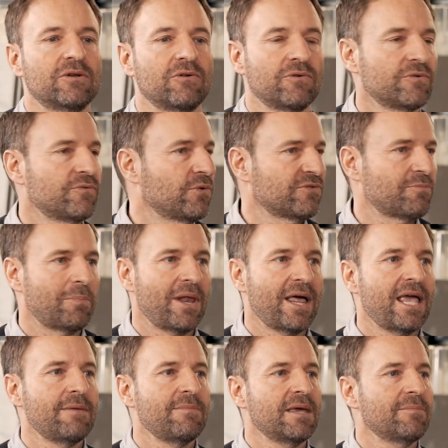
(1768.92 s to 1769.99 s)
you know was
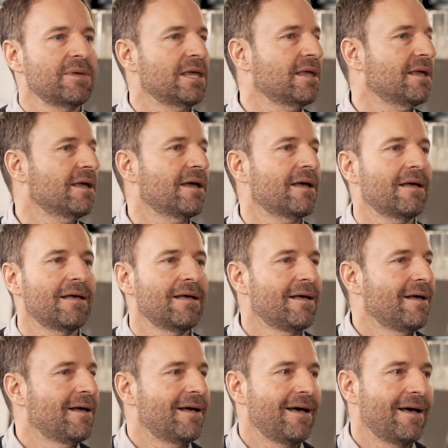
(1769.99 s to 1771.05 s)
blaming me uh,
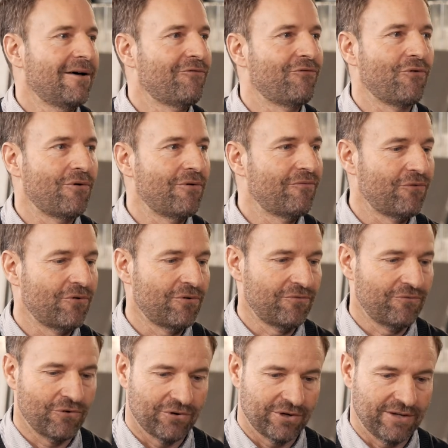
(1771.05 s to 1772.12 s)
uh, for, for,
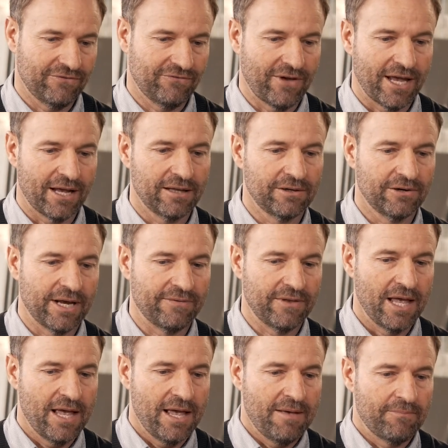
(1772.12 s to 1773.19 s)
for this failure and
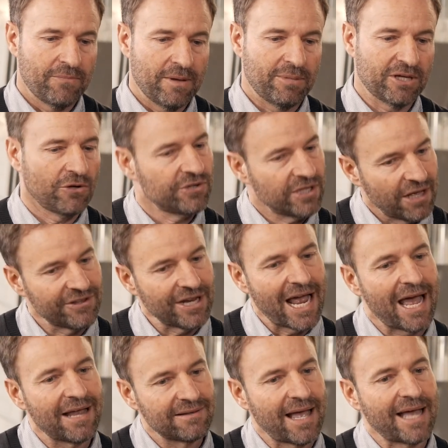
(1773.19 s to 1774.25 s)
but on the other
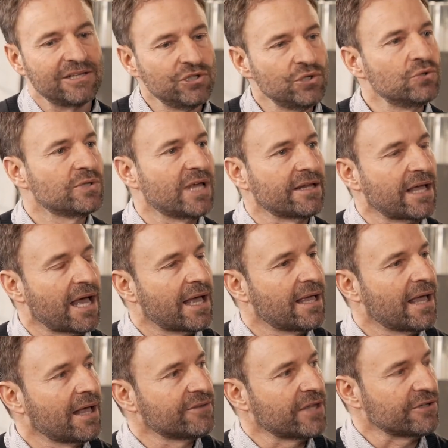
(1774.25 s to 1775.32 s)
hand I knew that
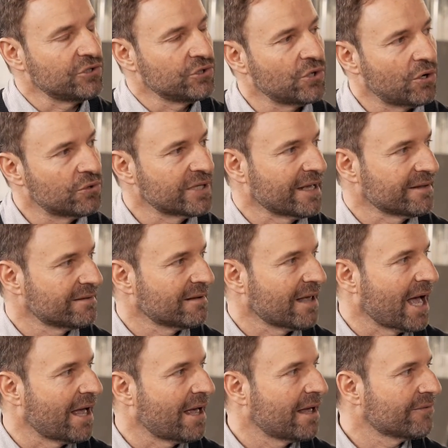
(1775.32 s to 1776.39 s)
I that you know that
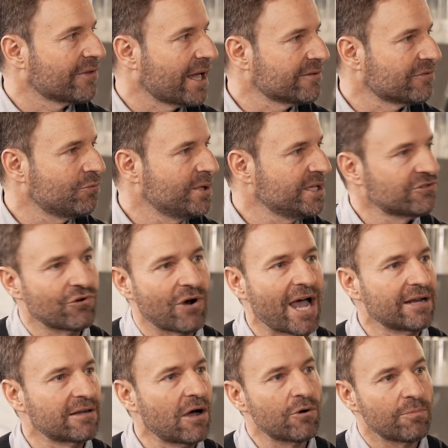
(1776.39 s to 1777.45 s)
uh, that we
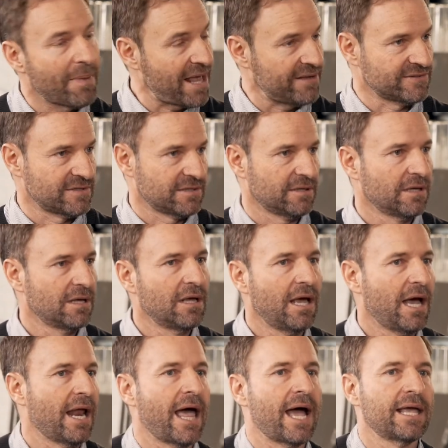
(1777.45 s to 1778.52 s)
tried our best mm
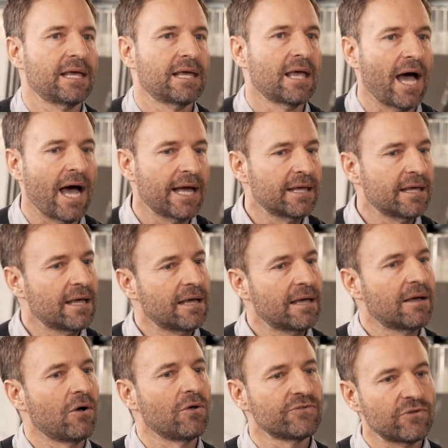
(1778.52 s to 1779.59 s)
-hmm. and I I
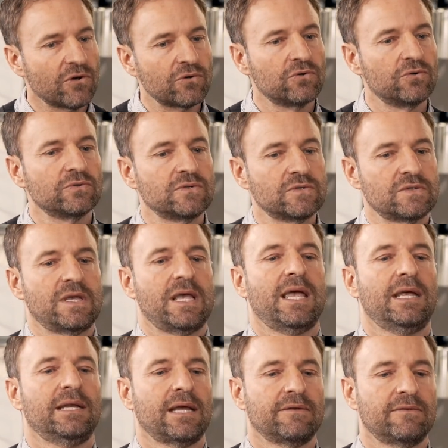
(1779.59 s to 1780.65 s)
uh, also could
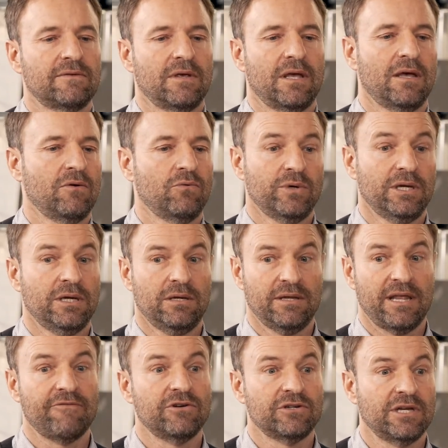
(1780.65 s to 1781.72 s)
say that uh, we
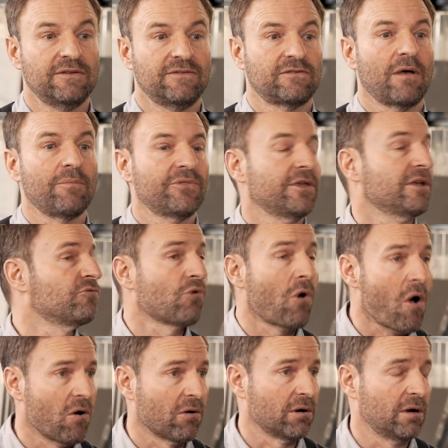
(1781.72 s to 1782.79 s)
never did something
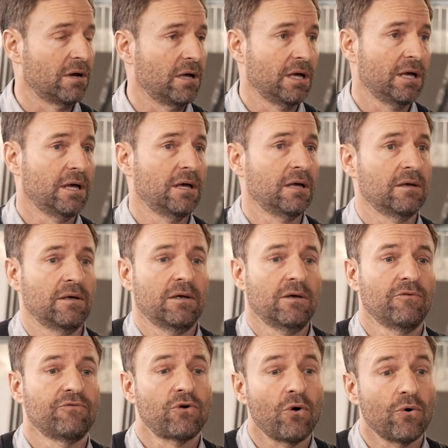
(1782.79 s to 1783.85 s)
wrong yeah.
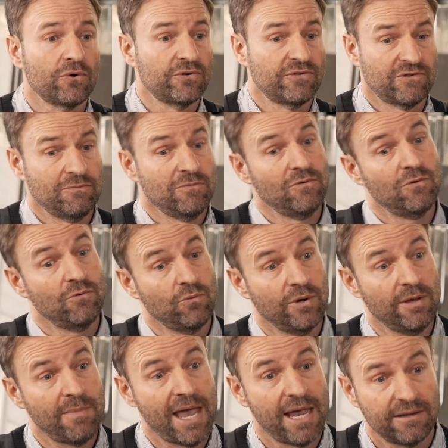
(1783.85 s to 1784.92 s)
of course we,
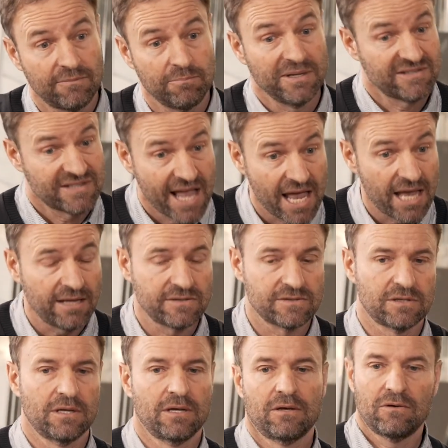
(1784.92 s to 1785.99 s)
we made
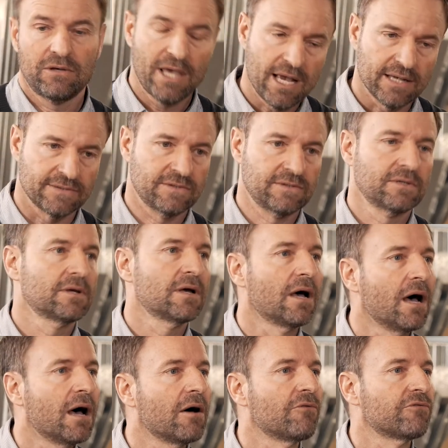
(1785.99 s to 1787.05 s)
mistakes yes
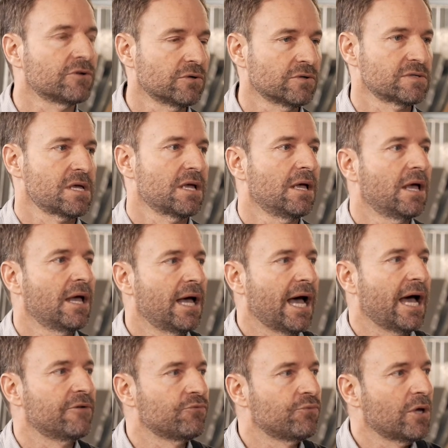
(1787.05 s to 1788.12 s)
of course
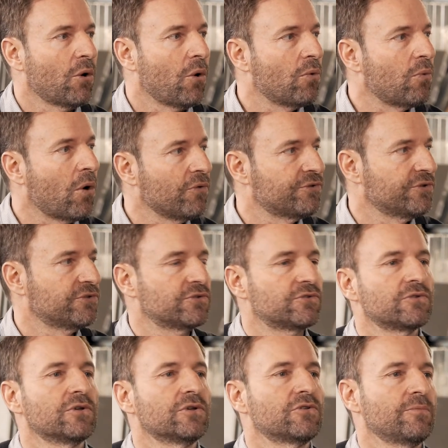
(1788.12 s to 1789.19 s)
and we all wanted
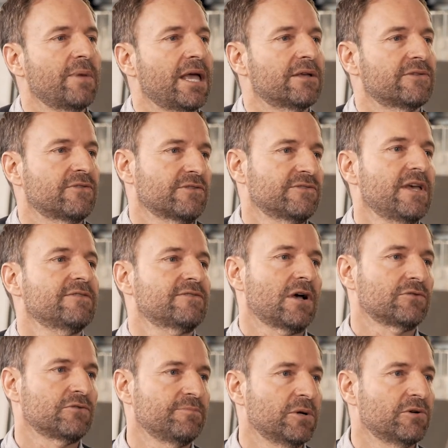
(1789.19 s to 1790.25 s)
to make a success
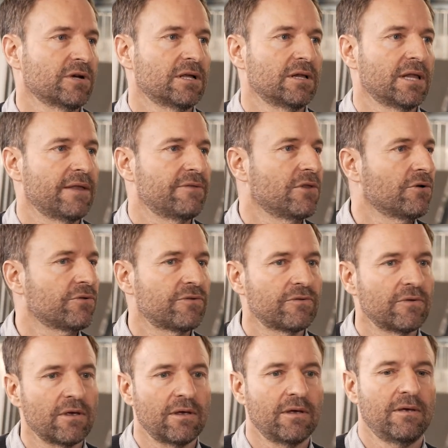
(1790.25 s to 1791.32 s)
out of Miracle and
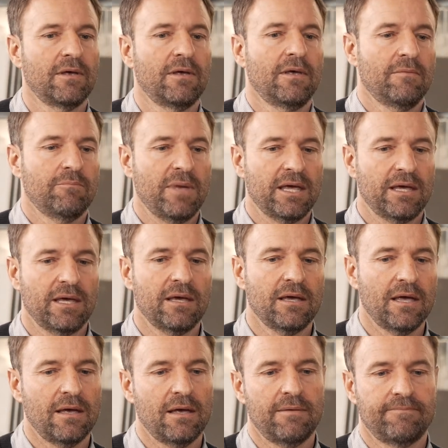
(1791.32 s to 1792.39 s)
not uh, making
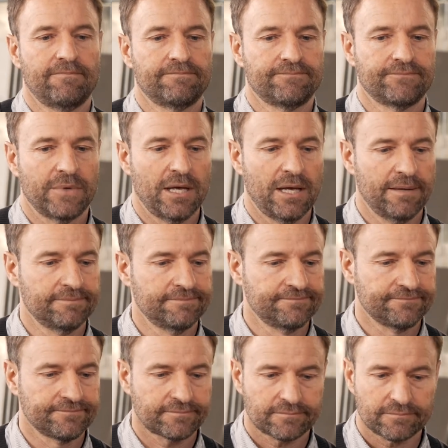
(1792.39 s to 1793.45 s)
uh, um,
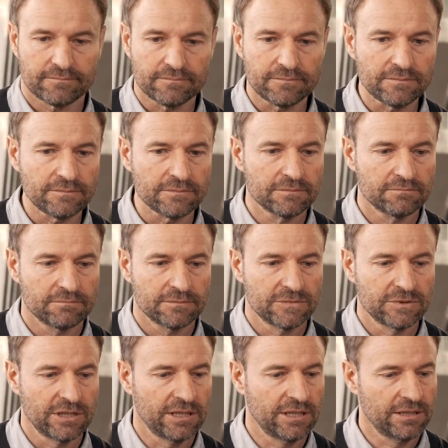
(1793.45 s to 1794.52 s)

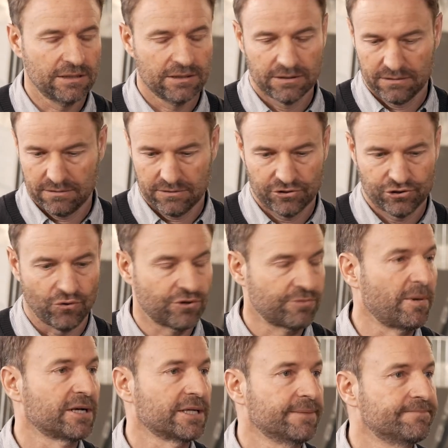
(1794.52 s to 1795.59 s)
uh, short
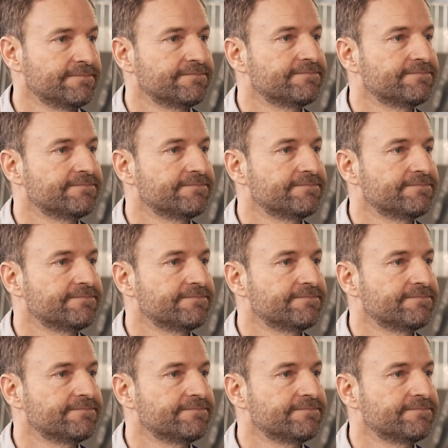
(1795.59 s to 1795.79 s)
money.